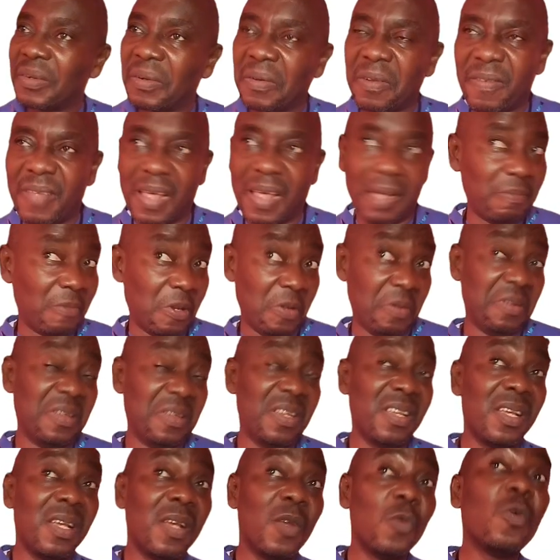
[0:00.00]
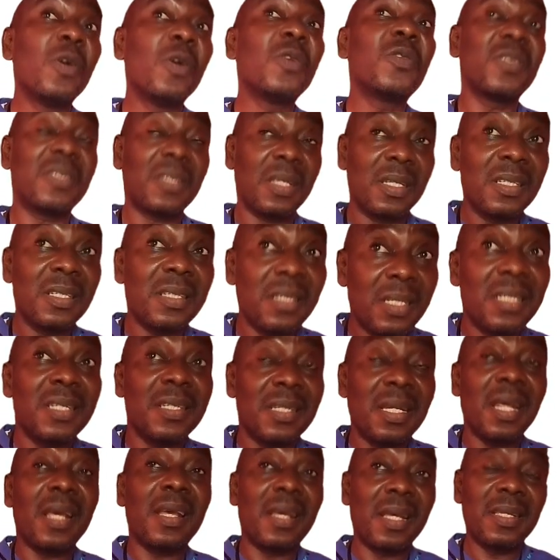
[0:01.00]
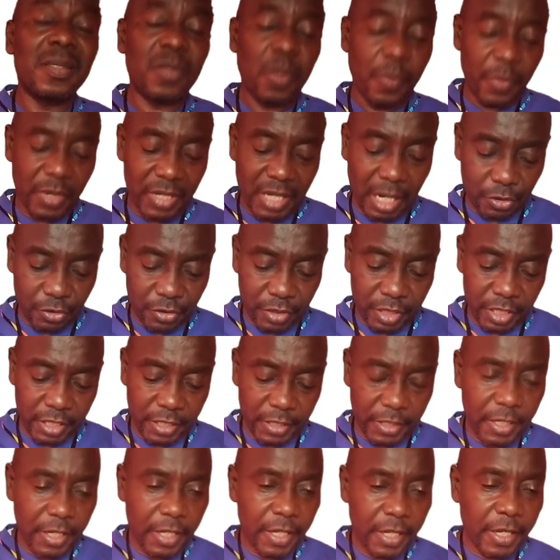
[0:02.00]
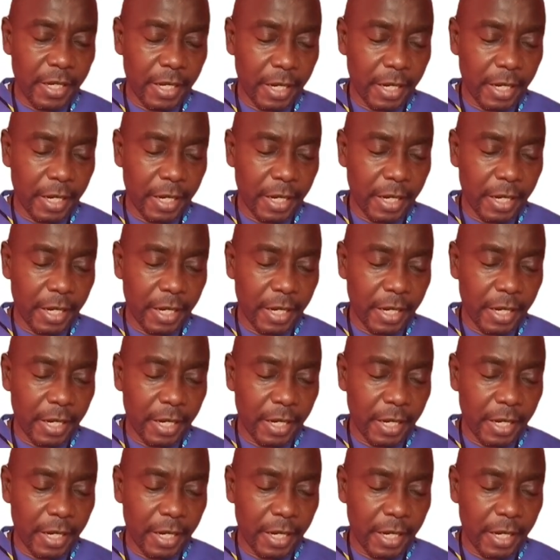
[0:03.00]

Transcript: and all of that? Once did somebody actually